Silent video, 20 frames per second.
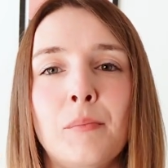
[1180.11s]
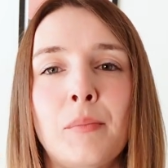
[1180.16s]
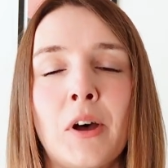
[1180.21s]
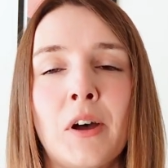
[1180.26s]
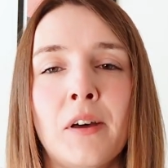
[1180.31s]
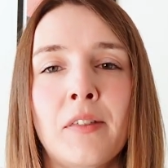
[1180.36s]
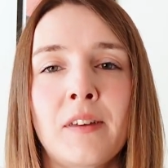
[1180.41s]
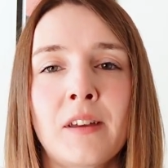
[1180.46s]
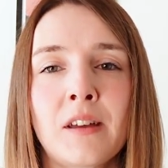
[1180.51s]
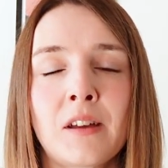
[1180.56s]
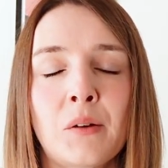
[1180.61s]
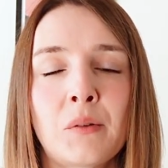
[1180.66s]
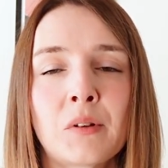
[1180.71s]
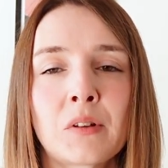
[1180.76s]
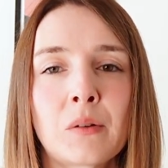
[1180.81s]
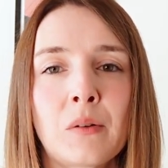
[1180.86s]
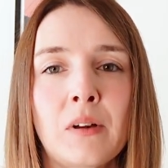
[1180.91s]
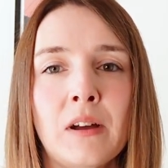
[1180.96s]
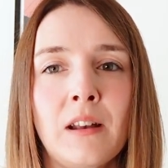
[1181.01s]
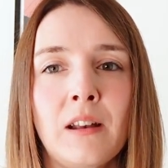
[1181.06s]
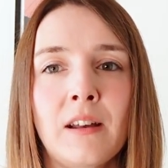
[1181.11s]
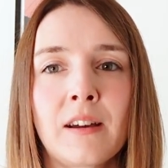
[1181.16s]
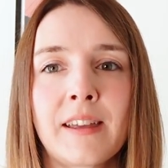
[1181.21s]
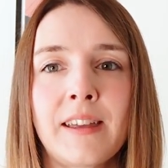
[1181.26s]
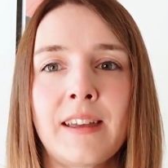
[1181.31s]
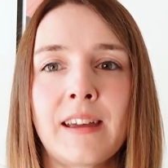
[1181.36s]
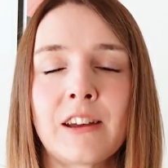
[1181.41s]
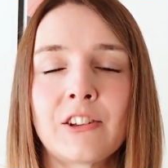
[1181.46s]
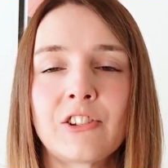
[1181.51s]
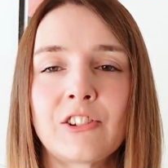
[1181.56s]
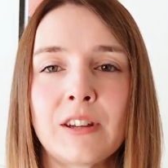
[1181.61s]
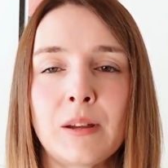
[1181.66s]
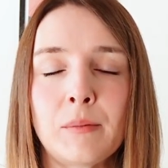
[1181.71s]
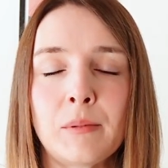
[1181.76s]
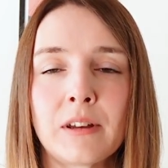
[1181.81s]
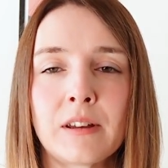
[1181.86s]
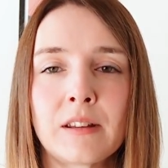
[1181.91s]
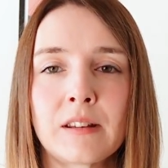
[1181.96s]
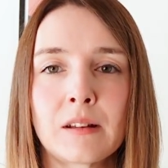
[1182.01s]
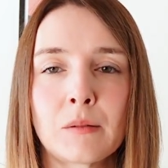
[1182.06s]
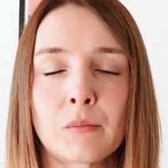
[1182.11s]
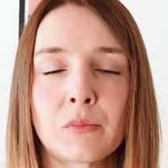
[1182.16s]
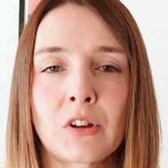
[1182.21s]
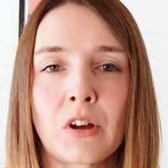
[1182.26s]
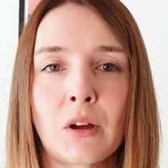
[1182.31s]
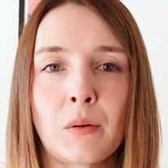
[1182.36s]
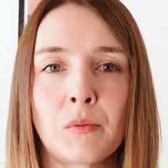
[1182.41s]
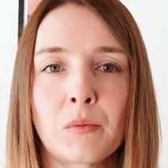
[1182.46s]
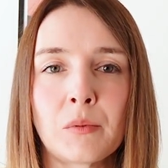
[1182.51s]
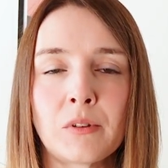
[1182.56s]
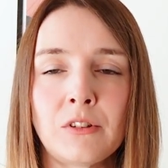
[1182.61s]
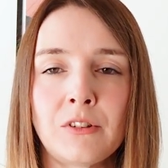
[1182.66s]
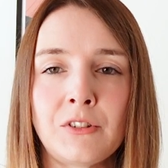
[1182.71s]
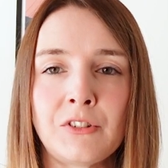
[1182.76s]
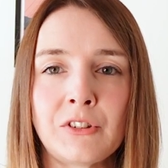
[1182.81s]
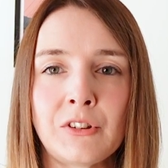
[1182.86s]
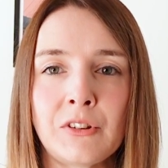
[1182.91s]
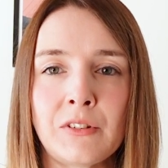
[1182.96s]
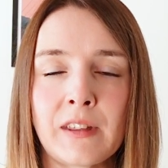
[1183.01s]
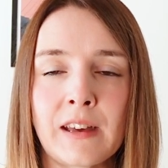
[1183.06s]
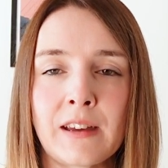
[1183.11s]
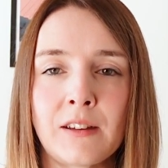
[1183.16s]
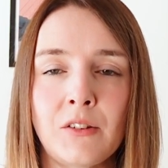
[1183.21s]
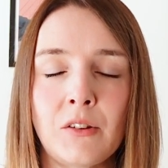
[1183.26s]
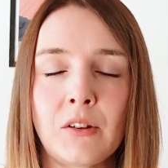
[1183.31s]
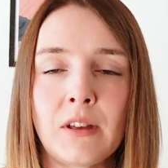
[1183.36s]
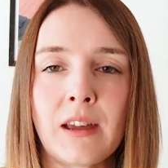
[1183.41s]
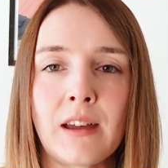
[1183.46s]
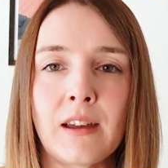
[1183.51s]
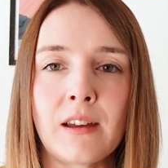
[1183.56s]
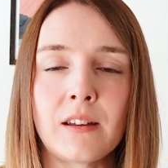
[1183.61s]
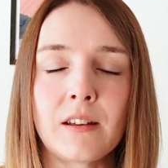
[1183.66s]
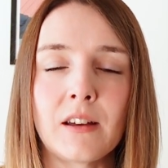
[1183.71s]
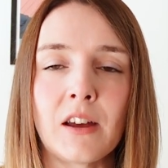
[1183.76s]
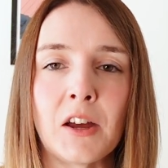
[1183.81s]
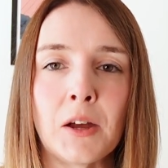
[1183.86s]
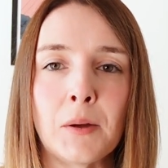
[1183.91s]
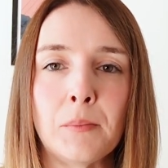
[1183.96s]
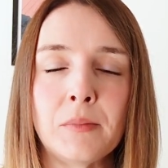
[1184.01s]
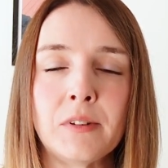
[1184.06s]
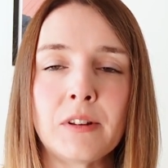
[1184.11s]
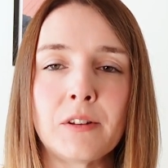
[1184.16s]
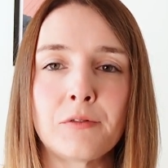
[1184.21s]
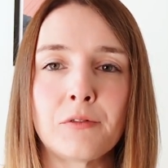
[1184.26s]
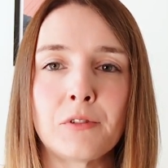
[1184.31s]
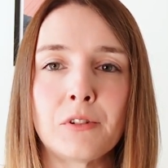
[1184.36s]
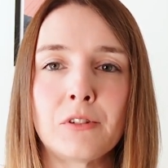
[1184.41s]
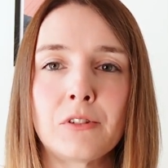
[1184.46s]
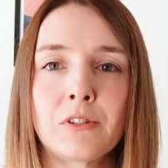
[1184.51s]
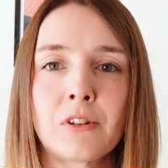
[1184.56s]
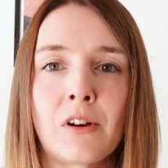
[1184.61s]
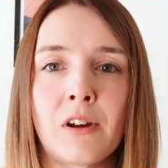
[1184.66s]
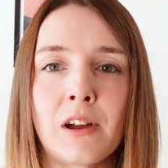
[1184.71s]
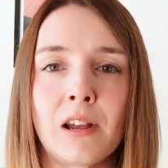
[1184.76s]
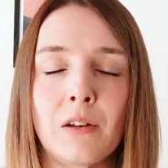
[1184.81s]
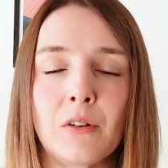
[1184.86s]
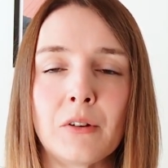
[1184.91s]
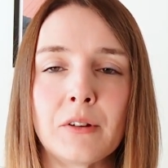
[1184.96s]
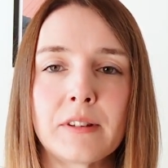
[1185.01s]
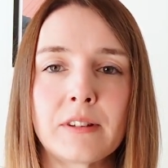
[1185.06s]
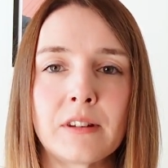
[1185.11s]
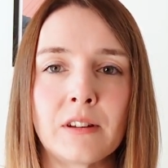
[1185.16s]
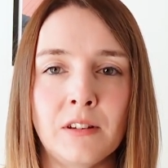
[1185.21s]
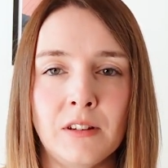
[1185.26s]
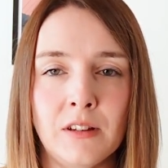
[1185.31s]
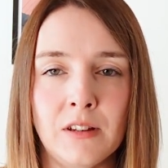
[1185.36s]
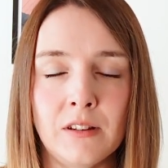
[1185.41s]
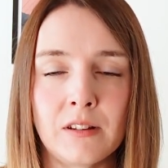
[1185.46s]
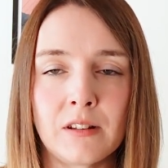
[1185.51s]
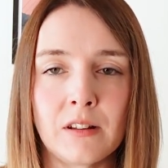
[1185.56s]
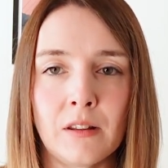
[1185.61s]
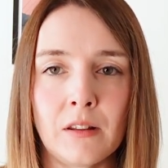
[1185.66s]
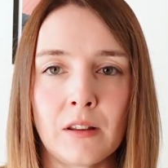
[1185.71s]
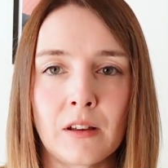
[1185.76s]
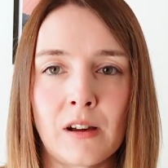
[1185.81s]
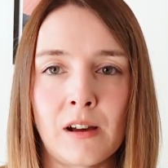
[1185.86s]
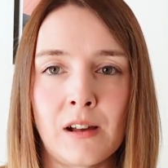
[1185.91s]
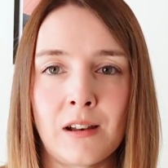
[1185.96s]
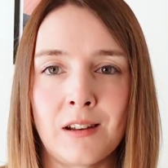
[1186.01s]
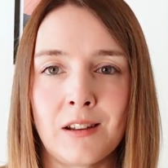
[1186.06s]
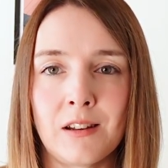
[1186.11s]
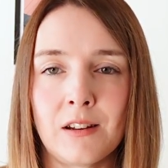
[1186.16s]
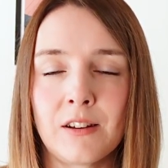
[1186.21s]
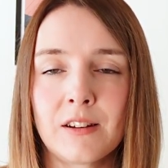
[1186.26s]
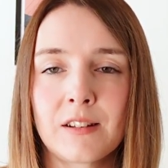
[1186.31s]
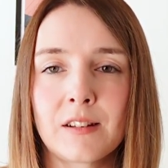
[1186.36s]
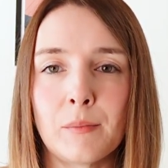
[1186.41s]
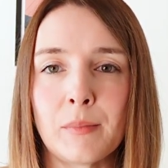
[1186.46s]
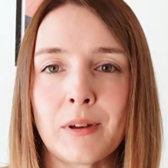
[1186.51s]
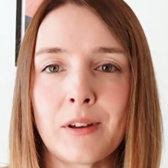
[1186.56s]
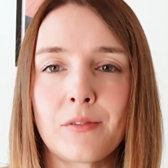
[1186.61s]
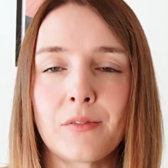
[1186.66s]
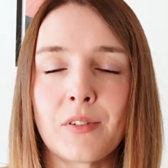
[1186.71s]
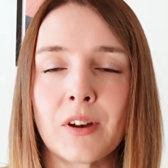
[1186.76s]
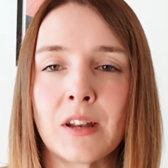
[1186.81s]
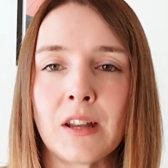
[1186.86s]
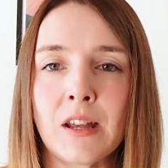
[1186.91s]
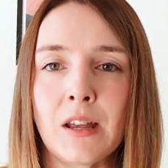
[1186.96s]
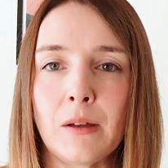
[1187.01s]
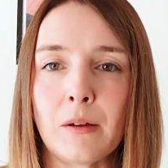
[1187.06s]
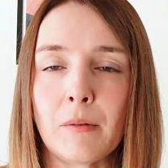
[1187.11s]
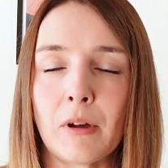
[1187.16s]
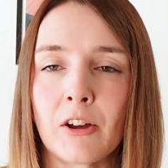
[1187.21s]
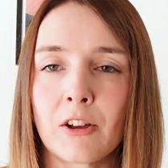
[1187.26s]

But I think I was quite lucky actually because sometimes when you do that, you get um, different dye lots, don't you? So the colour looks a bit funny.